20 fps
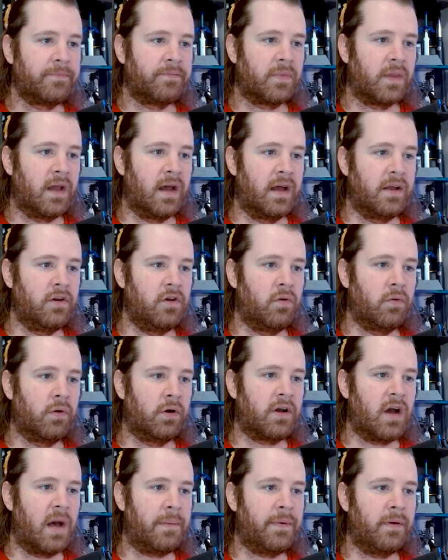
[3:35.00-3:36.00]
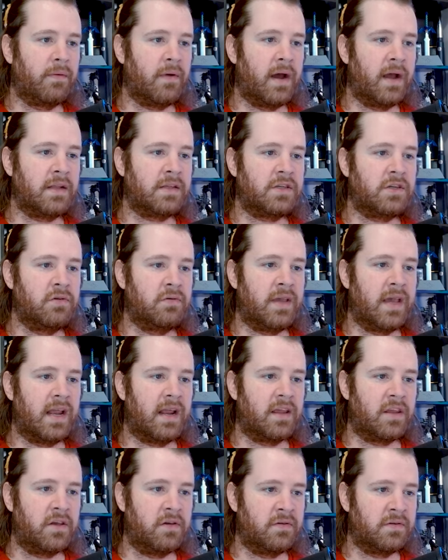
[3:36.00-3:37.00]
Uh, newer copyrights, you
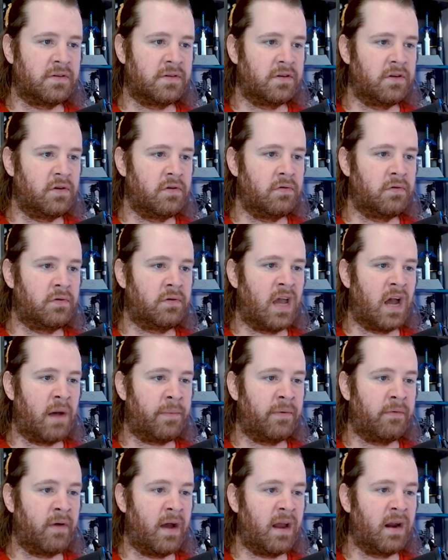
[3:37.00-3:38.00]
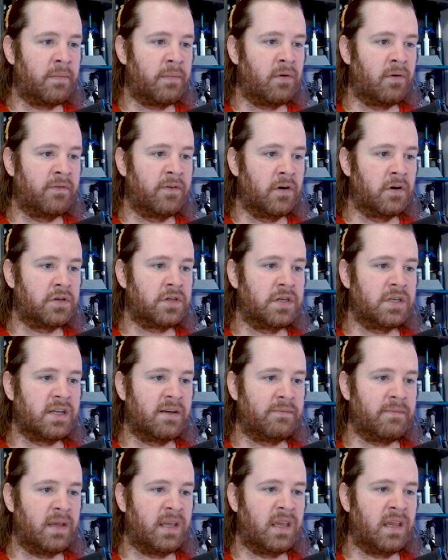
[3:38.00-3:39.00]
cannot use new copyrightable versions
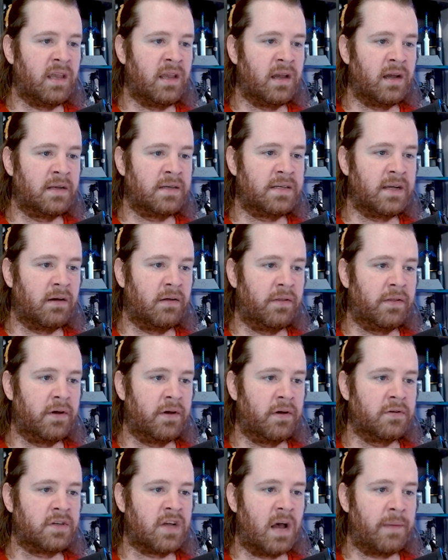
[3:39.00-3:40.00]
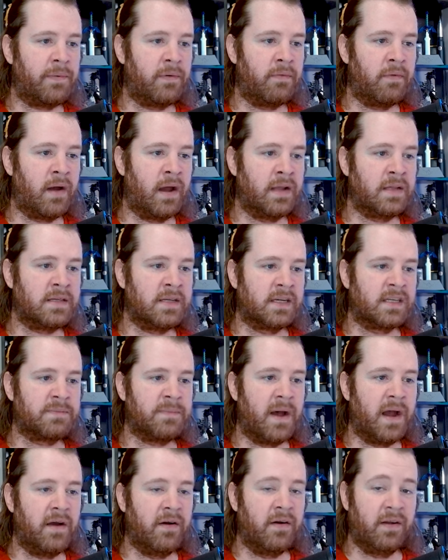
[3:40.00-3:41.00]
of Mickey until those copyrights
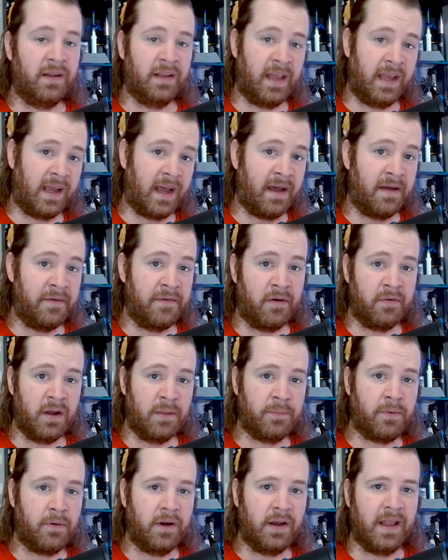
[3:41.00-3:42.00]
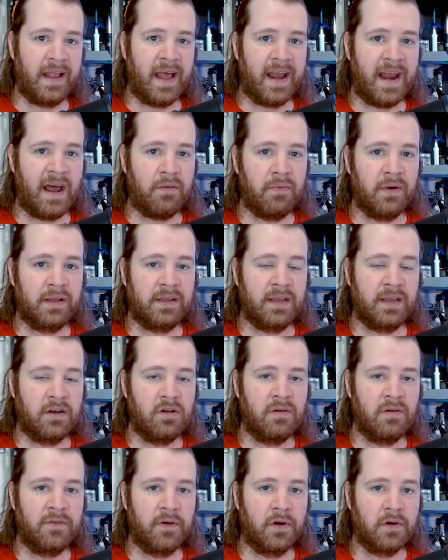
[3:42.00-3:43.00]
expire. And like I already pointed that out with the
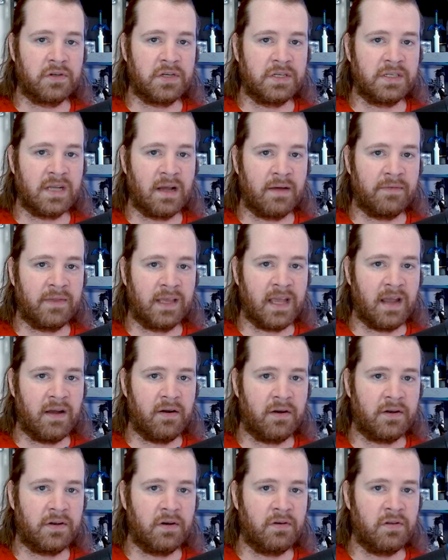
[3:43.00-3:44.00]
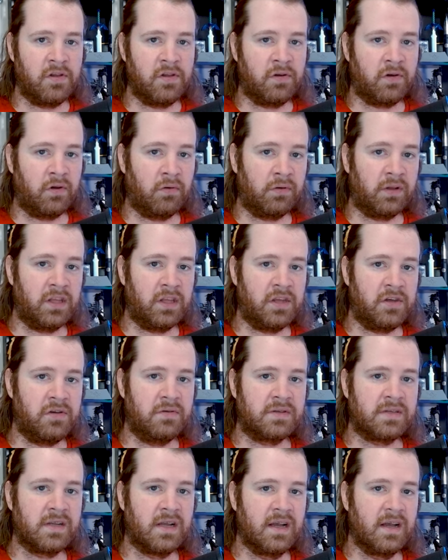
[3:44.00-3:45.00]
new versions of the character, you can only
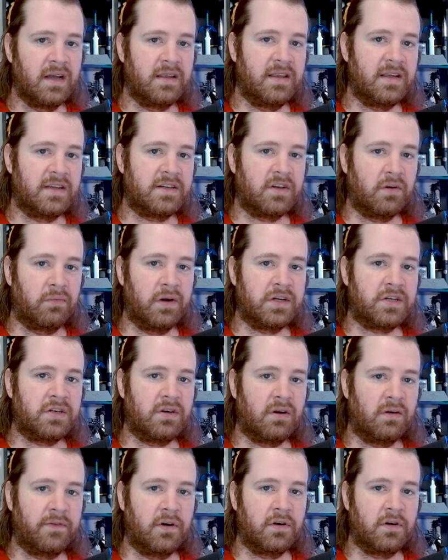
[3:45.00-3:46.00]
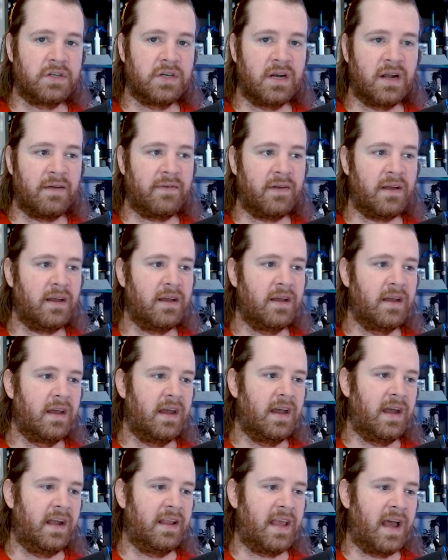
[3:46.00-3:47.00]
use this original version of it.
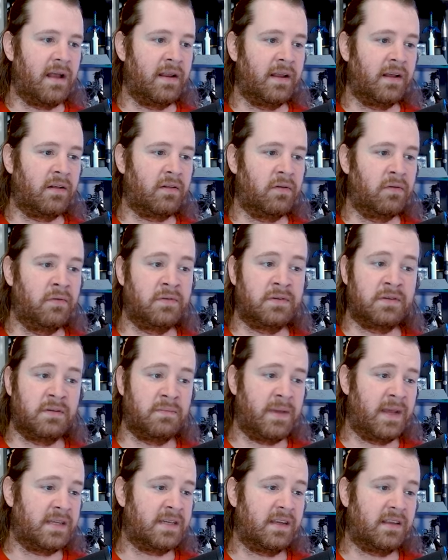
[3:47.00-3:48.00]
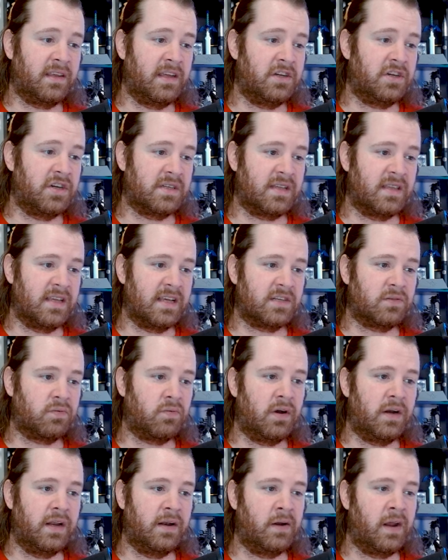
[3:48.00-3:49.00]
And that includes basically just this
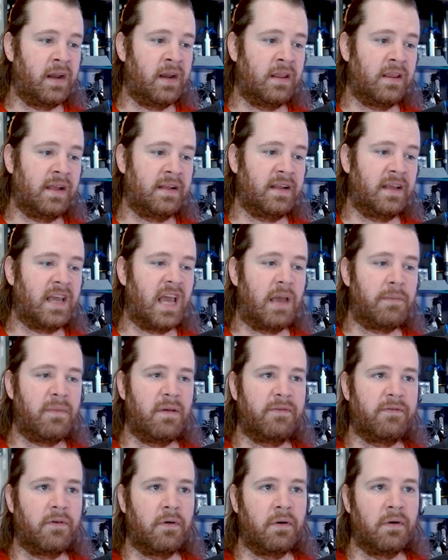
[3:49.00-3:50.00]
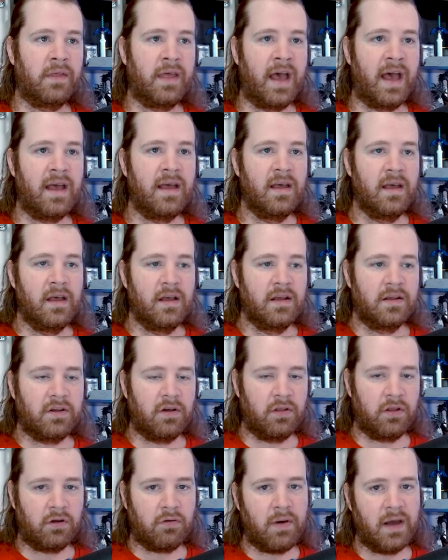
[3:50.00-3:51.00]
one and anything that came before that.
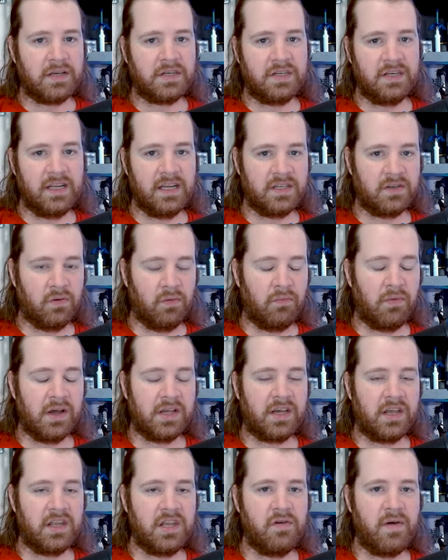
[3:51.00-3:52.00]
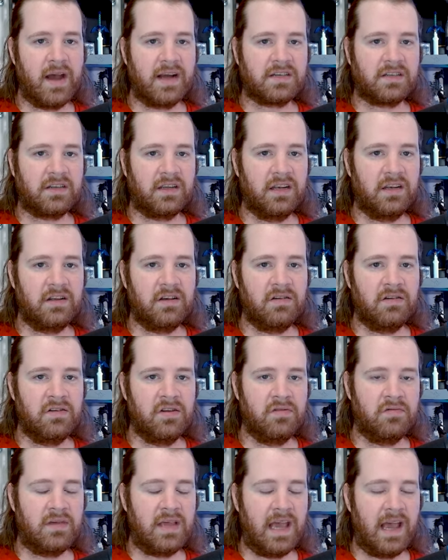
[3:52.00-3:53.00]
So the question is, what can you actually do?
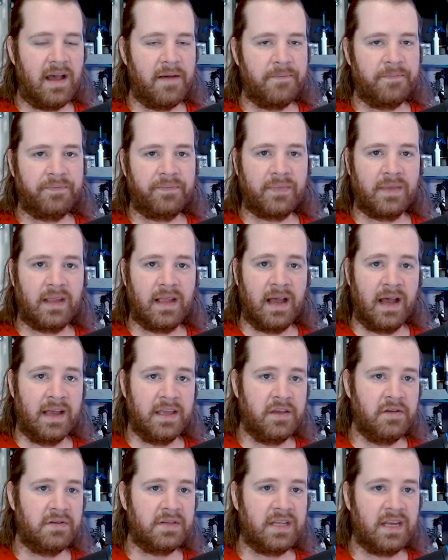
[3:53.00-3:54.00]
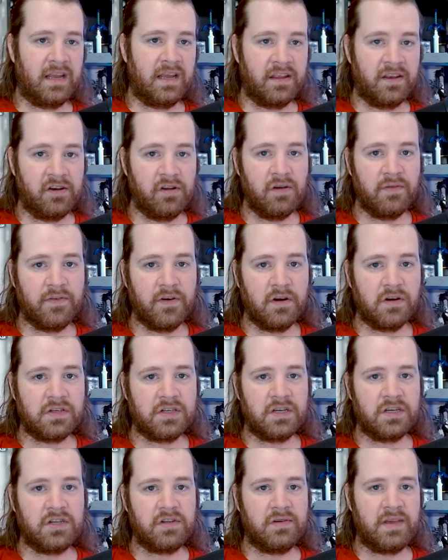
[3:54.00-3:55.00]
You can't uh, use any of the new
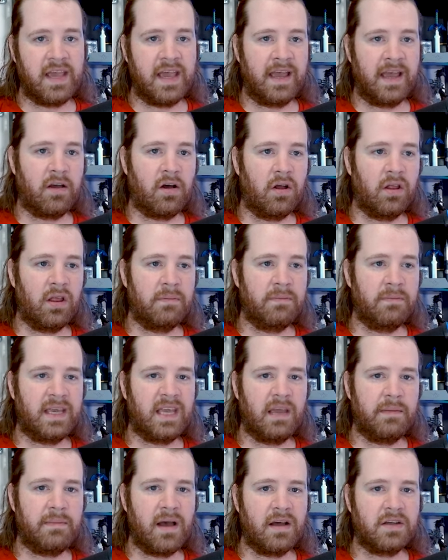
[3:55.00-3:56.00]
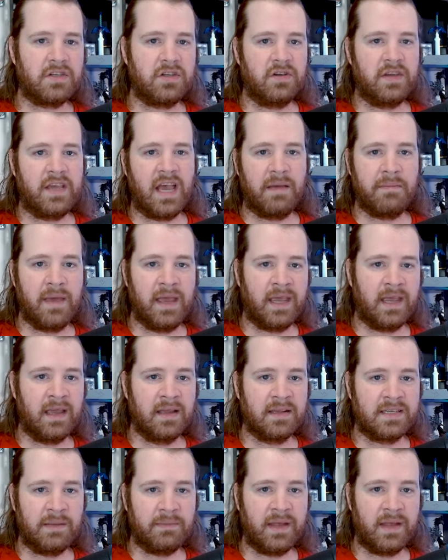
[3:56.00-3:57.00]
versions. You can't call him Mickey Mouse. You can't make
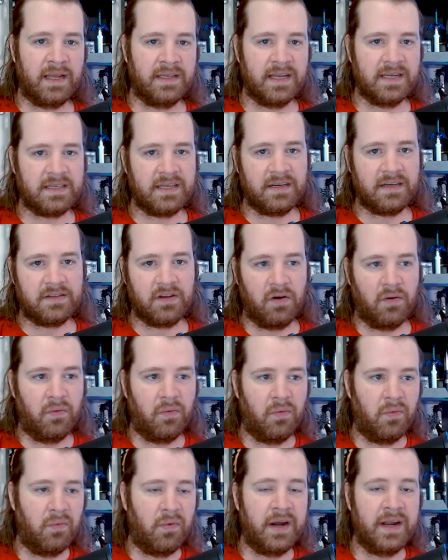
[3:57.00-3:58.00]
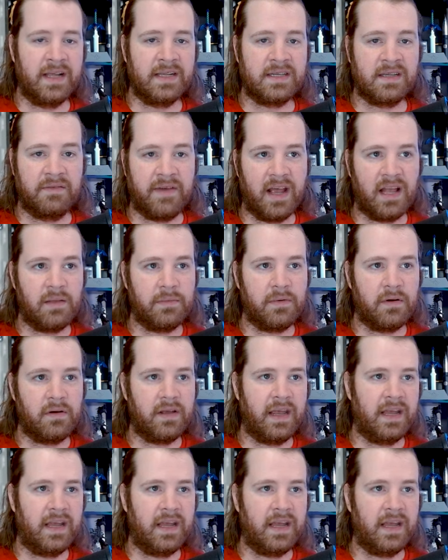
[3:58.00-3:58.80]
it seem like Disney. So what is available?